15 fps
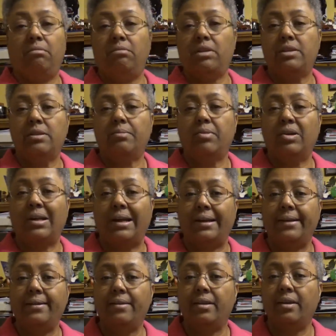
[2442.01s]
December
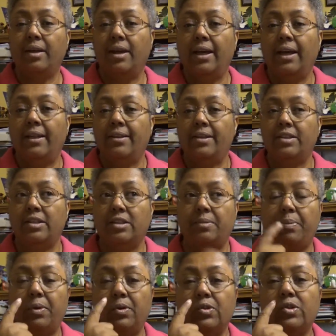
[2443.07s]
9th. This is
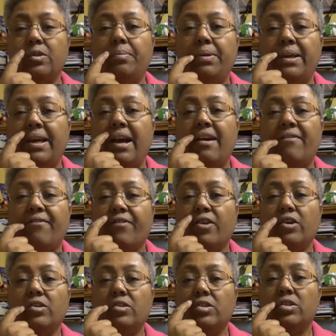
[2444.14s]
supposed to be our
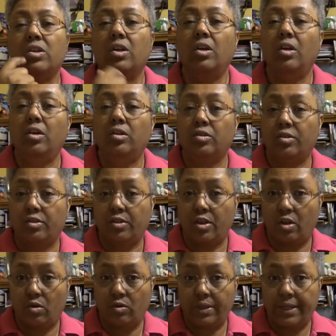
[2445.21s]
first
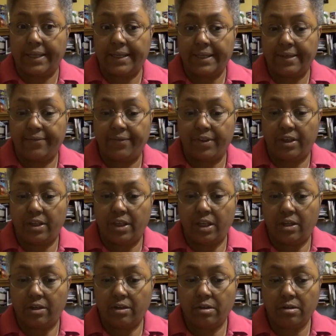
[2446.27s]
snow day of the
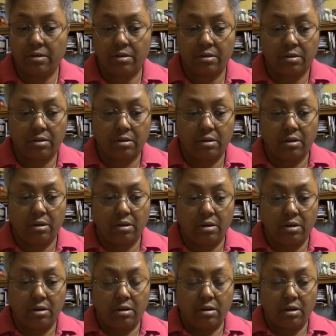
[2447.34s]
year.
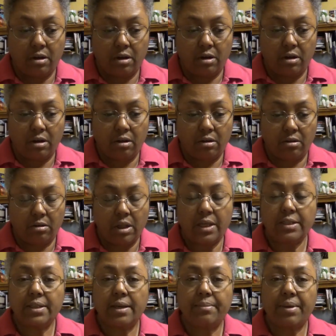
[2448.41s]

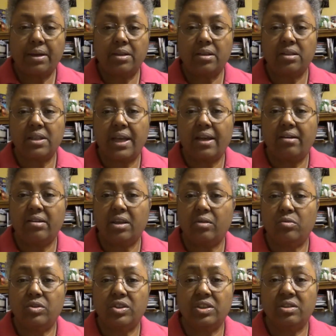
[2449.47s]
Last time I looked out, it
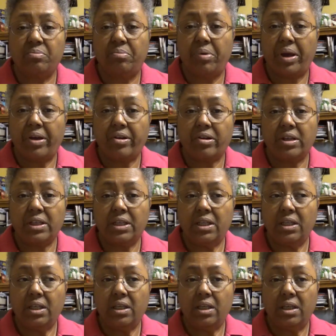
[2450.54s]
was just
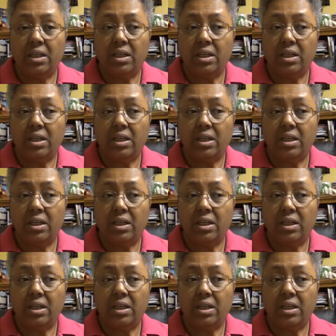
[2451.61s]
barely